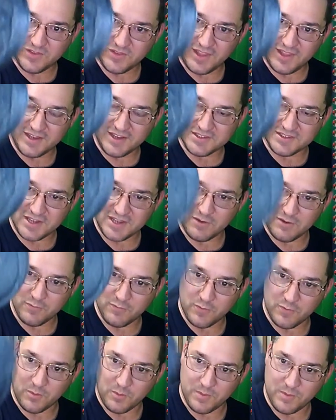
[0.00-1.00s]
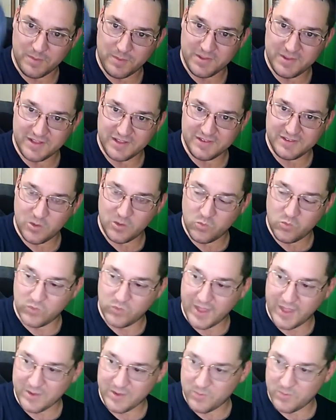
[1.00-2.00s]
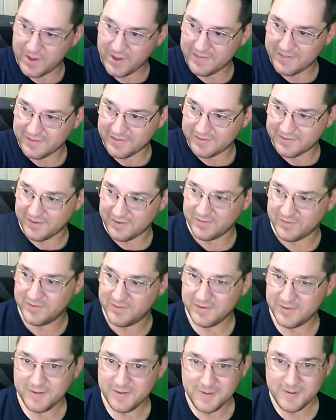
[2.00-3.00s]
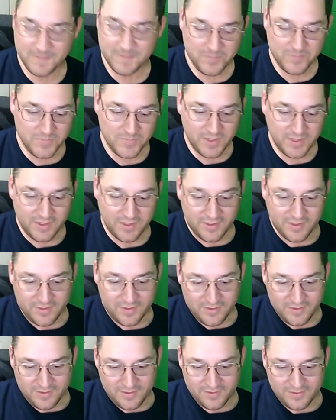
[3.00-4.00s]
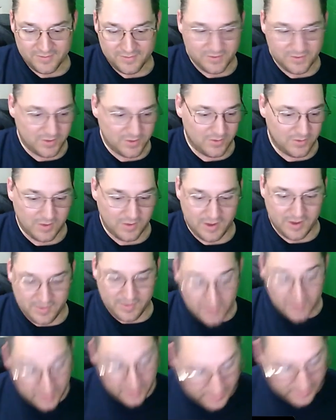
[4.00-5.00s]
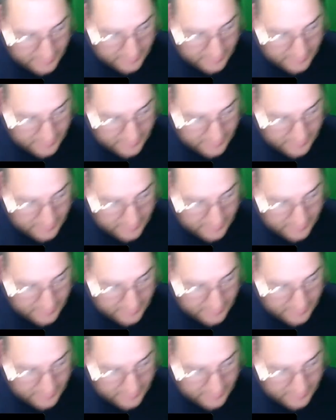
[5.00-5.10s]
styrofoam. I mean, that's how lightweight this is. So, and then I had